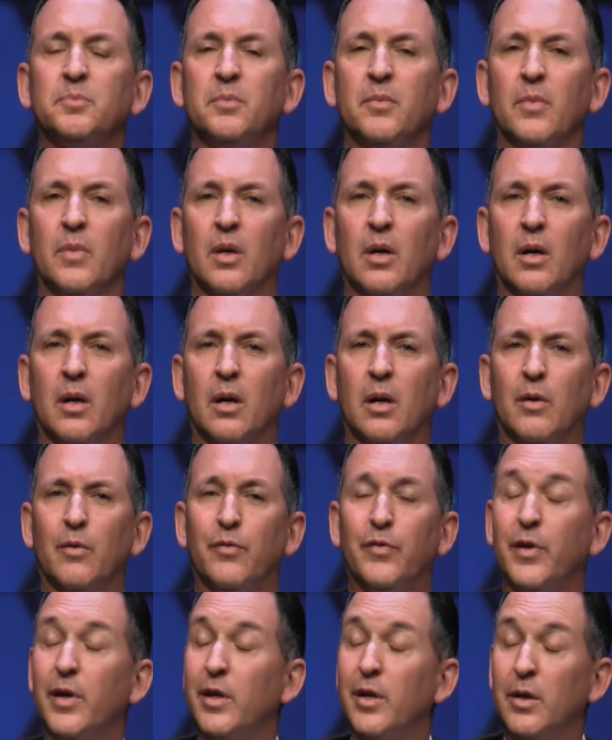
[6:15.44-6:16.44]

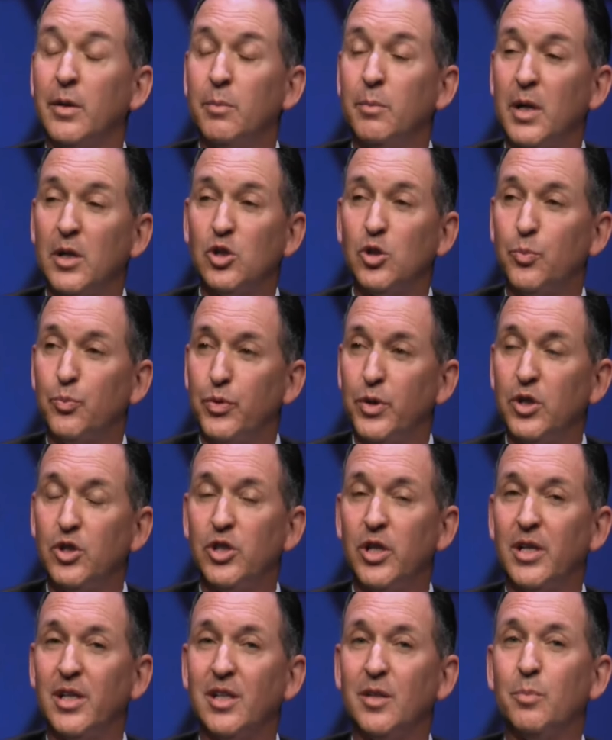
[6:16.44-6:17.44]
very much
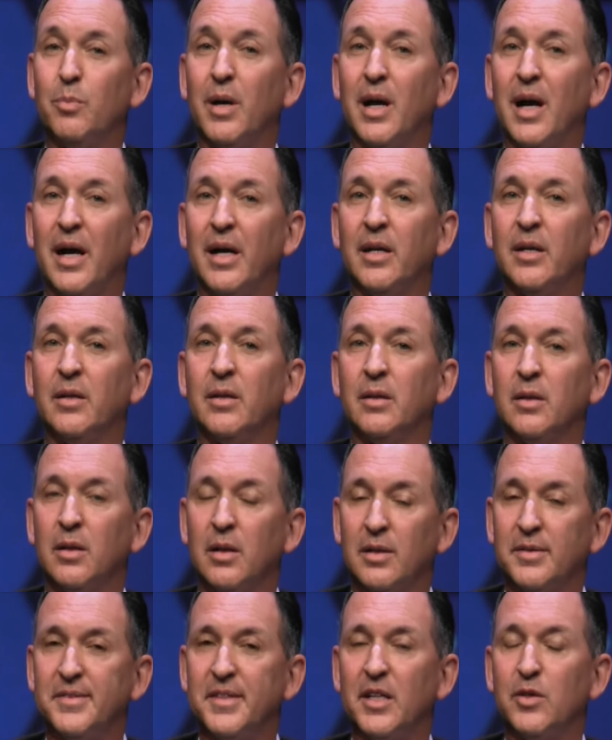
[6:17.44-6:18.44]
appreciated by
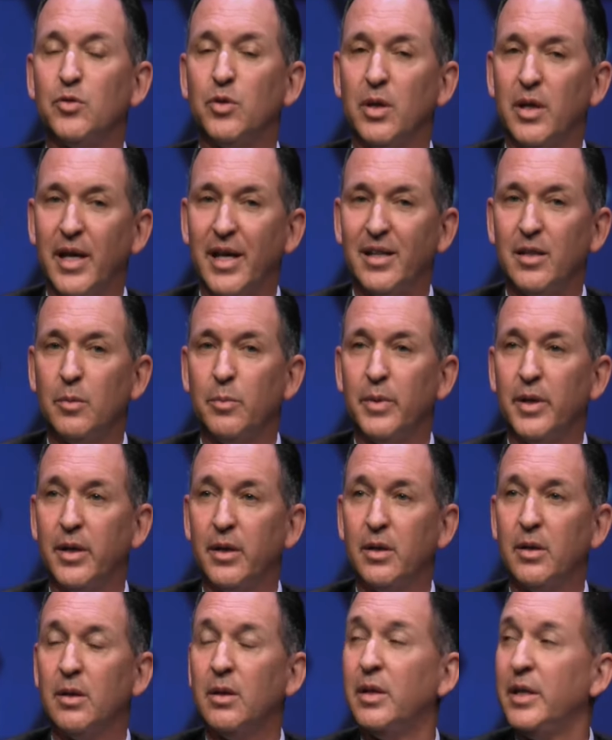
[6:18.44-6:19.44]
Central and Latin
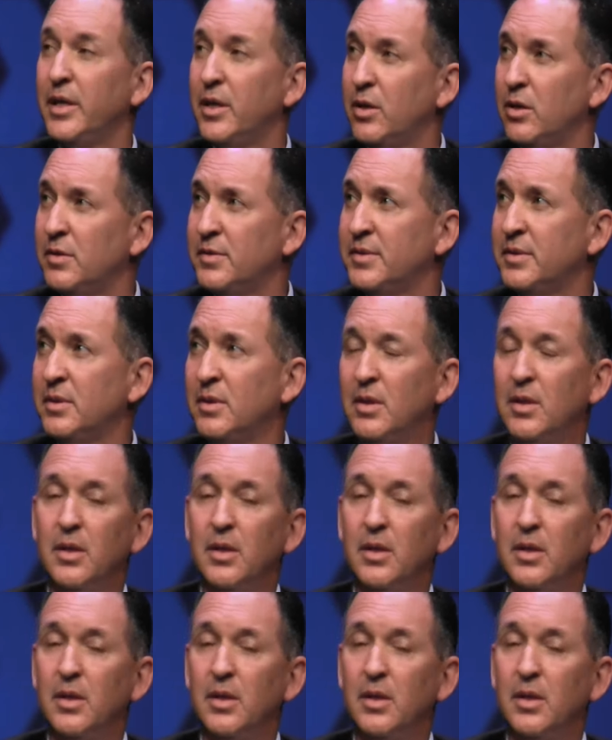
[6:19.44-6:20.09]
American leaders.